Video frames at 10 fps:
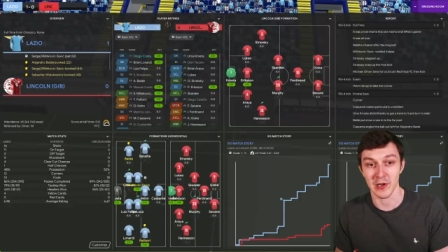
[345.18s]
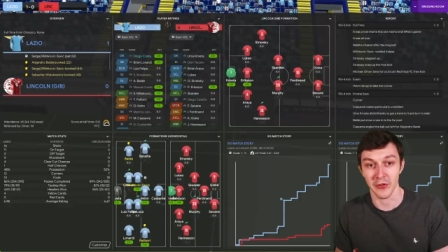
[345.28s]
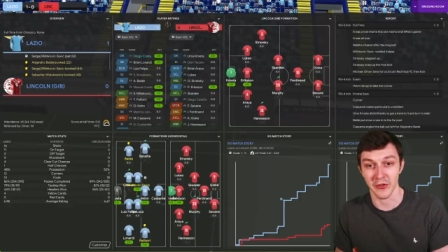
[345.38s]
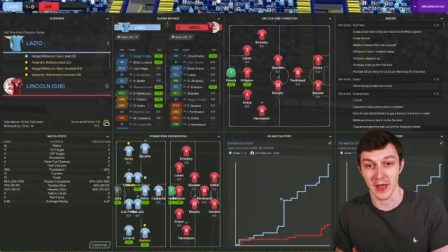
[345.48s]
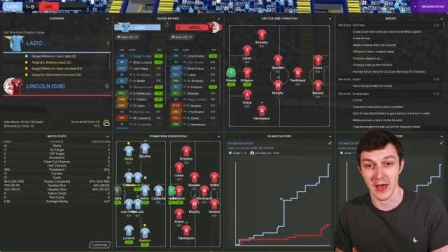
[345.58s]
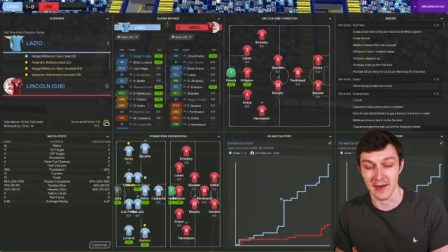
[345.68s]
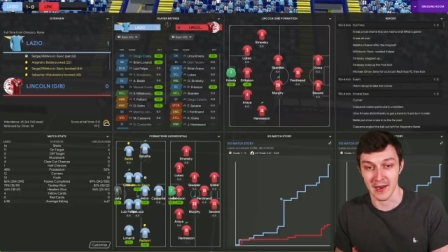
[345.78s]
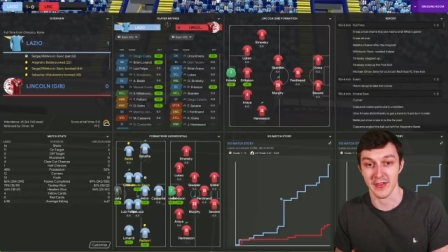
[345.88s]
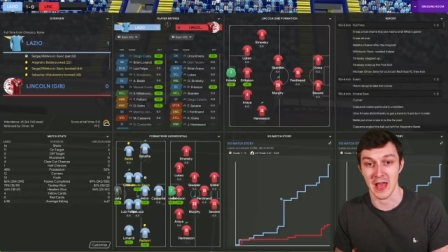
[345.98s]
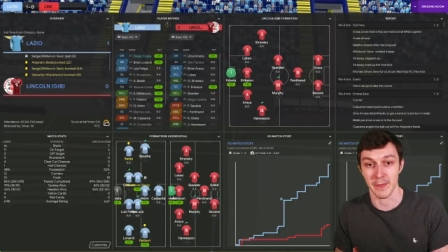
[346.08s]
lost uh,
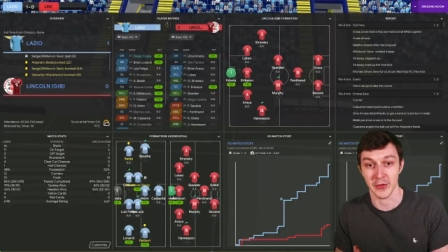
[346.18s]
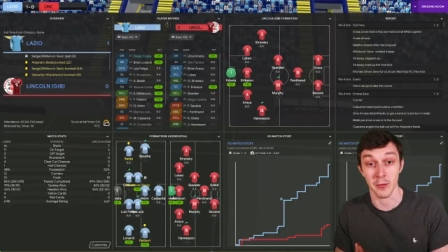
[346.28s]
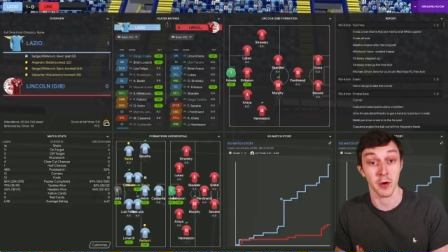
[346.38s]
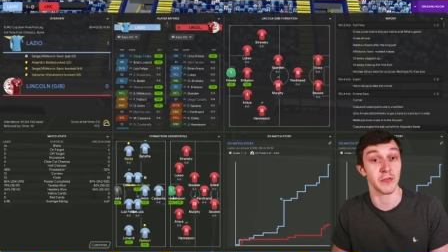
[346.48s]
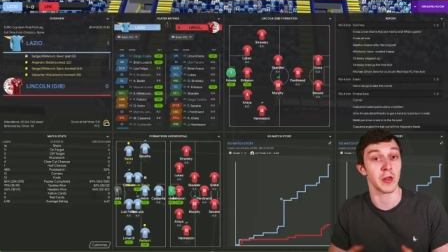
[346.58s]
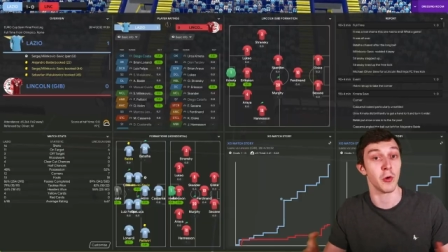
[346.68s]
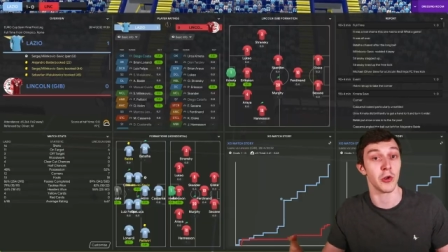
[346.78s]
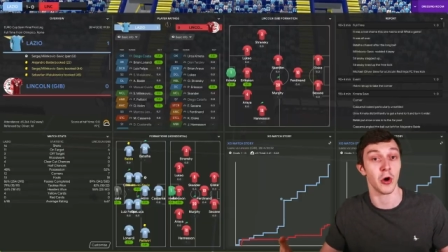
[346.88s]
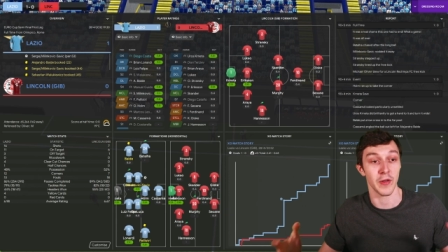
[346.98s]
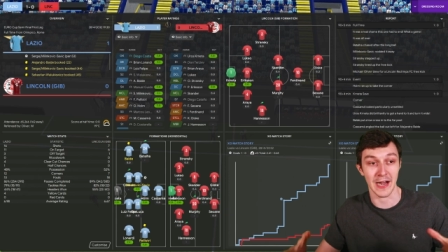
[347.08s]
last episode, but obviously won
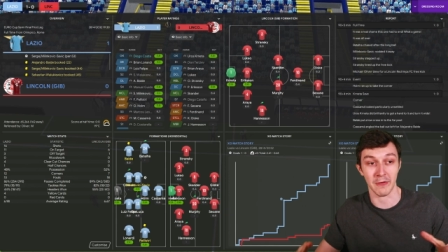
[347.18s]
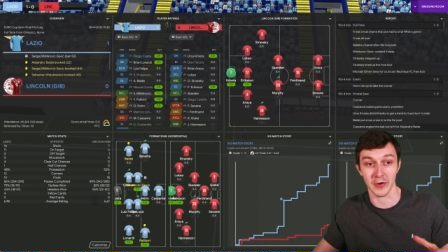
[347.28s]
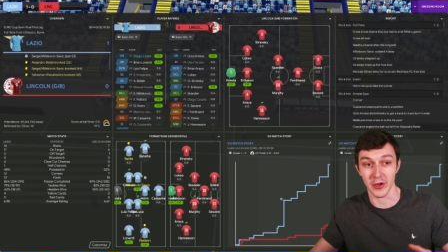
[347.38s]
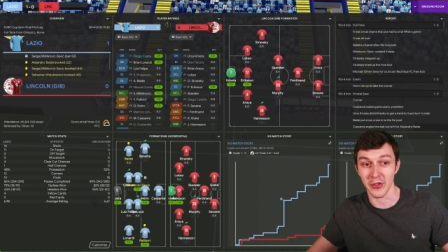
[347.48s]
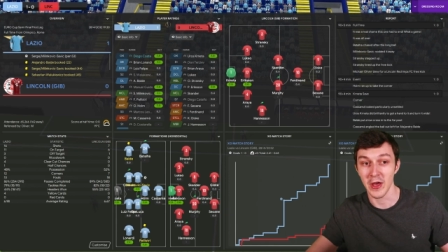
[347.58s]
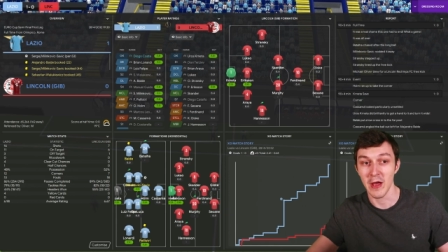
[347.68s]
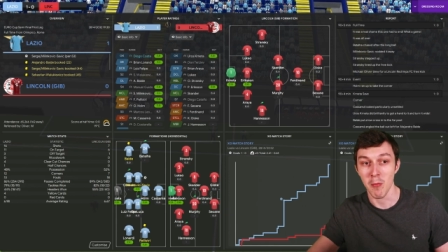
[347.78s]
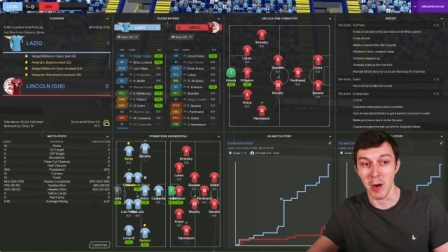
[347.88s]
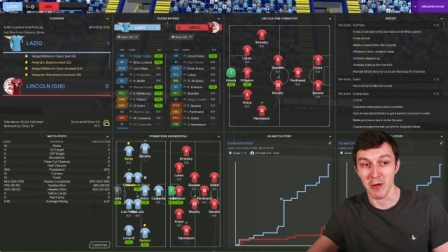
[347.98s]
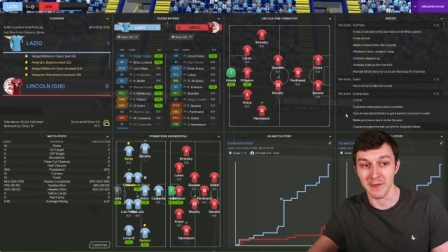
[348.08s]
on aggregate,
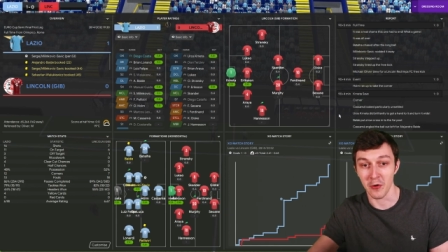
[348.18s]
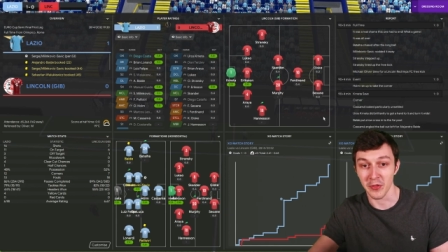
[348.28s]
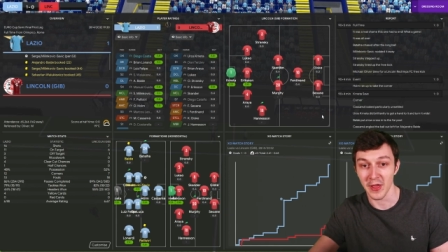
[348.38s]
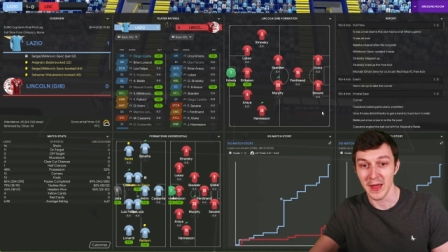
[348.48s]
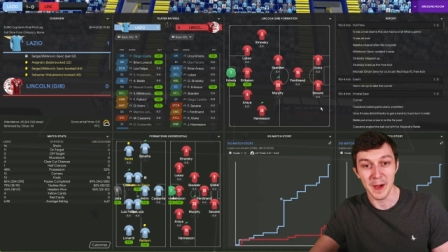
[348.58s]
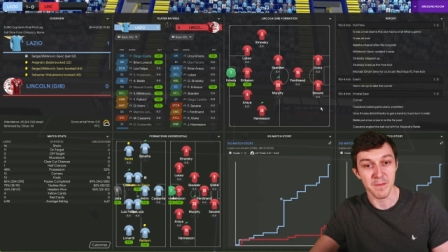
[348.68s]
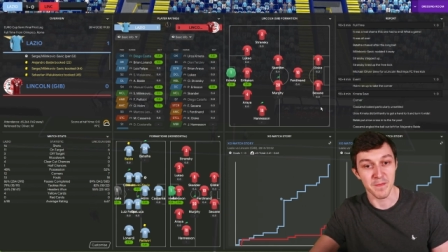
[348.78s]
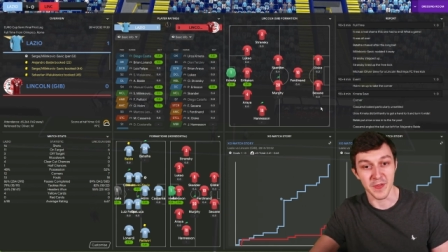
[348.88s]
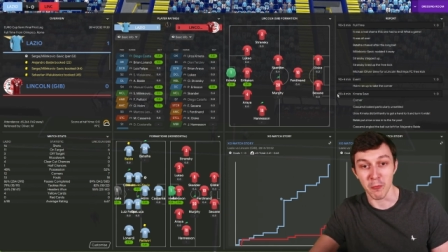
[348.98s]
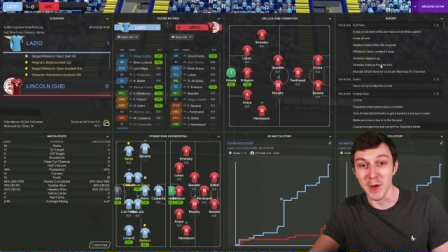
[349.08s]
where we've looked
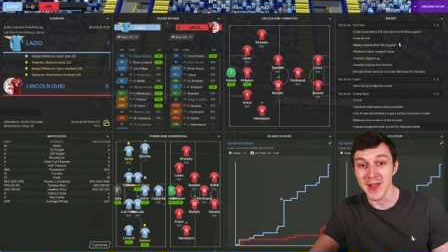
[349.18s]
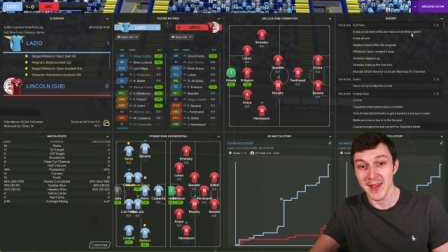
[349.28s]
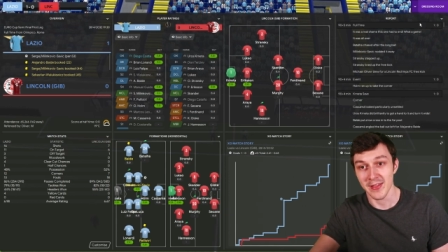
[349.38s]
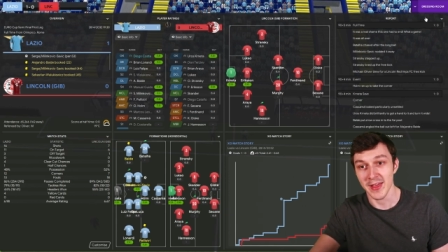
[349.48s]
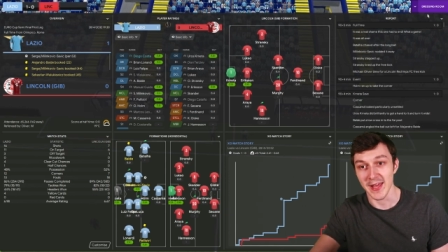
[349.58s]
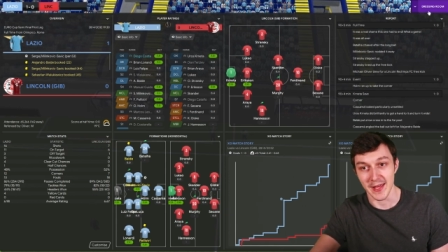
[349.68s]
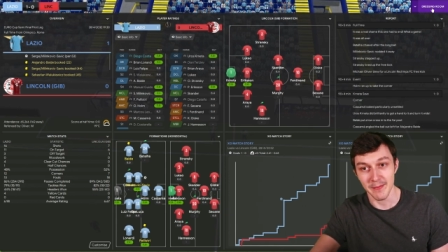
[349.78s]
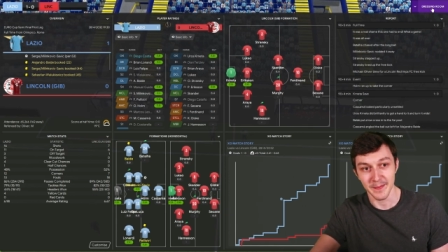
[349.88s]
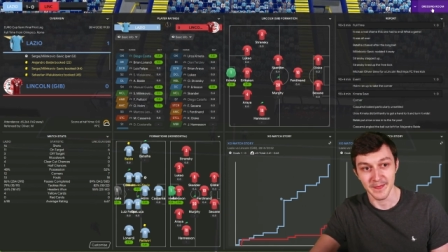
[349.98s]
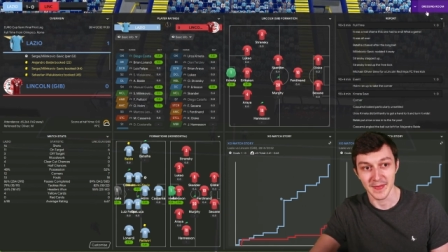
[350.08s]
the weaker
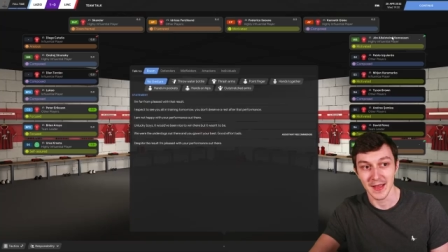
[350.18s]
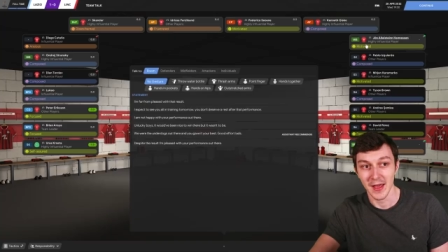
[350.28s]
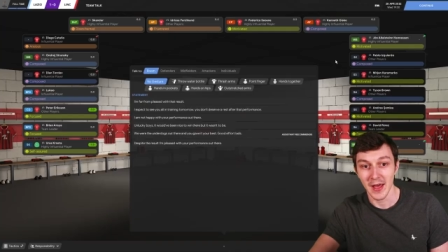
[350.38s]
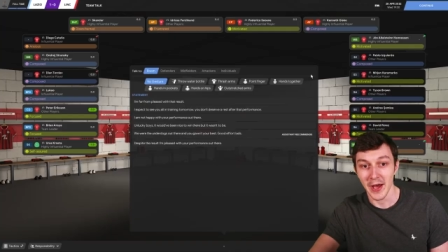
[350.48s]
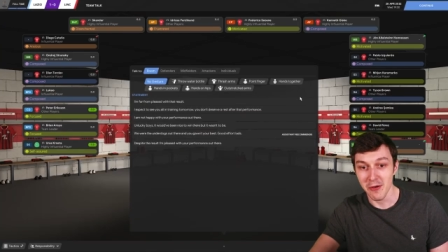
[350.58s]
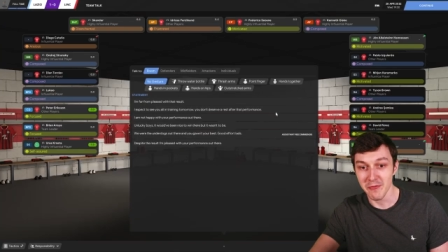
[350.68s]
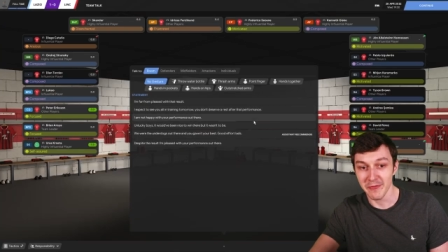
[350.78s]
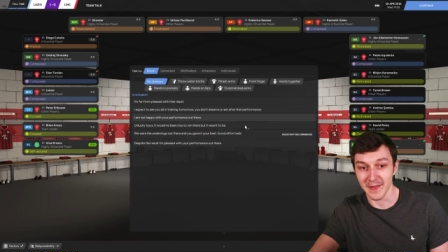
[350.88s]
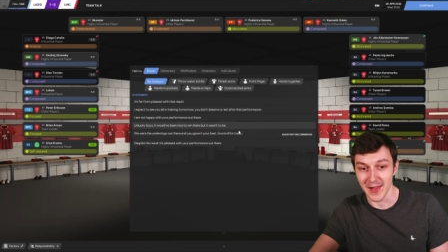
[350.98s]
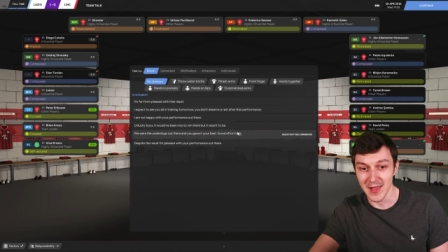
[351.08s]
team.
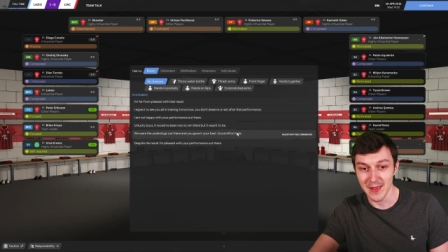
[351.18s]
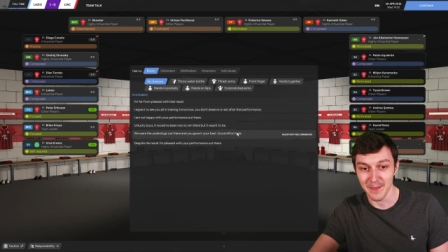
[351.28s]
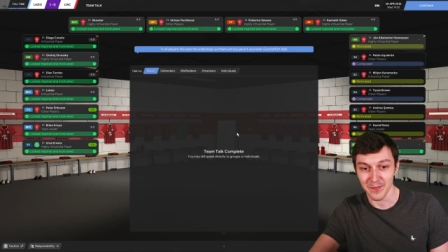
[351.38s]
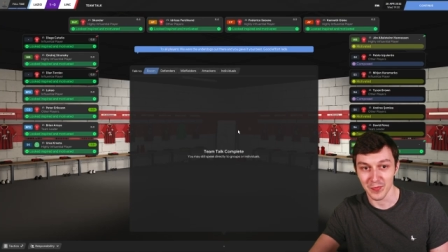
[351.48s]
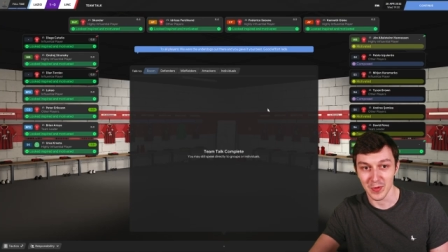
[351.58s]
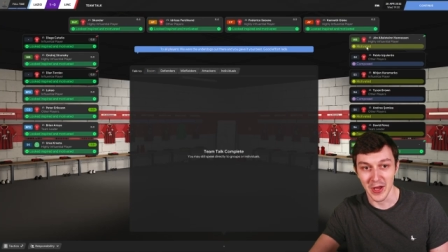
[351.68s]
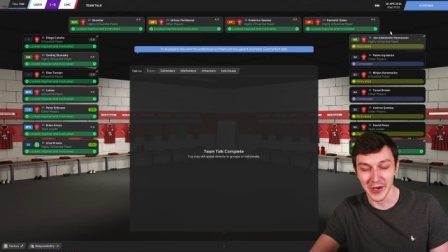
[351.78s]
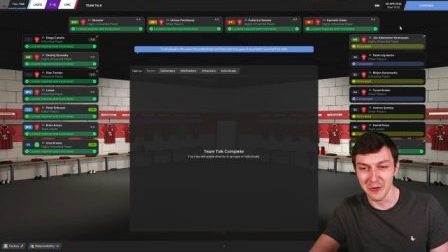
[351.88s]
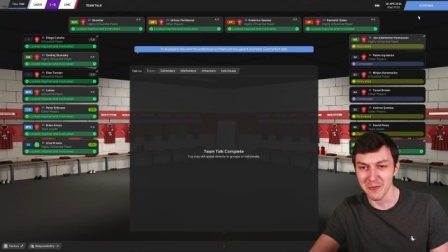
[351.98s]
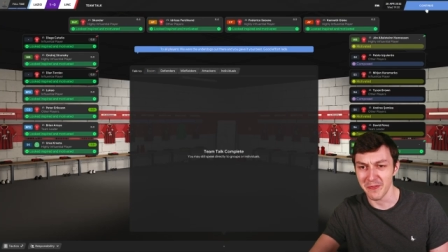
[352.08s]
Hopefully,
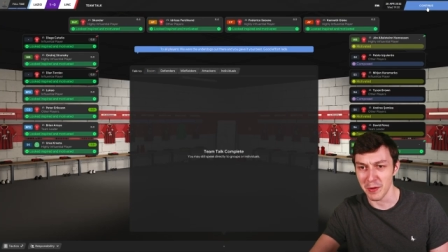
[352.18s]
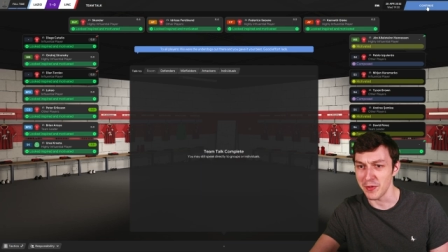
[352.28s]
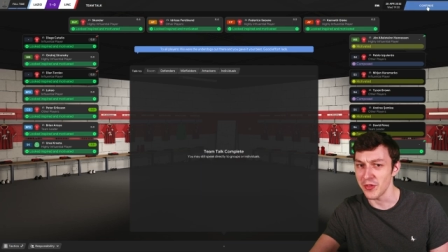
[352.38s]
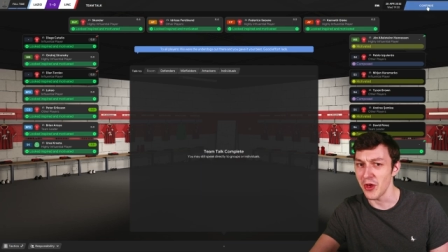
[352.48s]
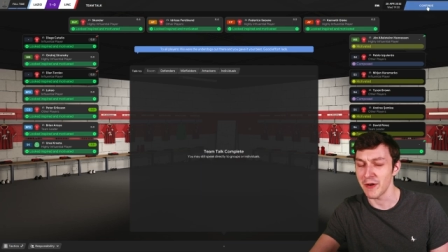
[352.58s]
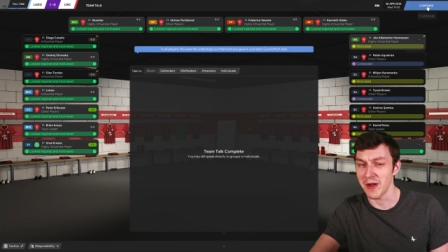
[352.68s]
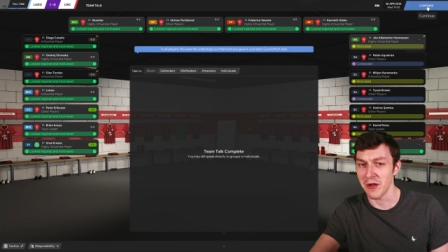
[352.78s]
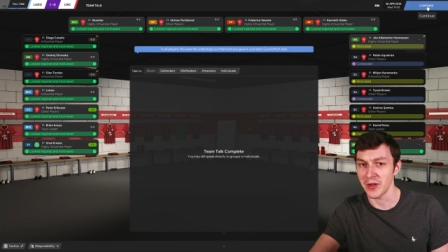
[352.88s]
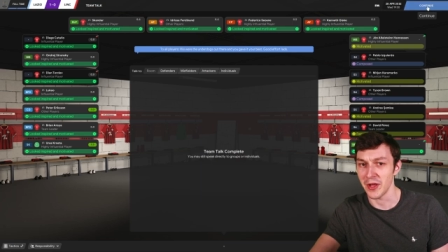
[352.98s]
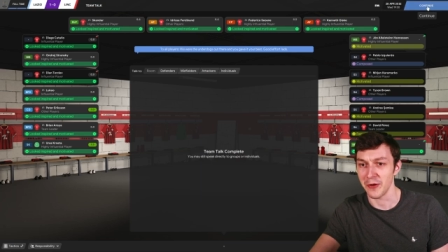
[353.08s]
hopefully we turn it
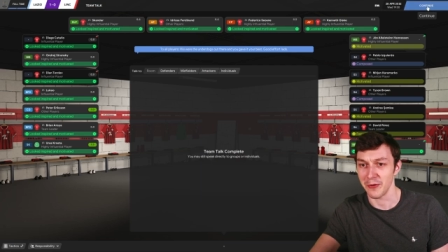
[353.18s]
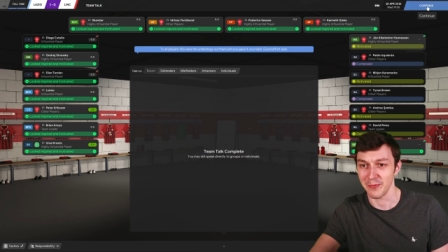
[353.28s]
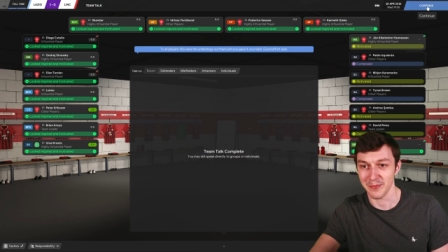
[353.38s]
round at home.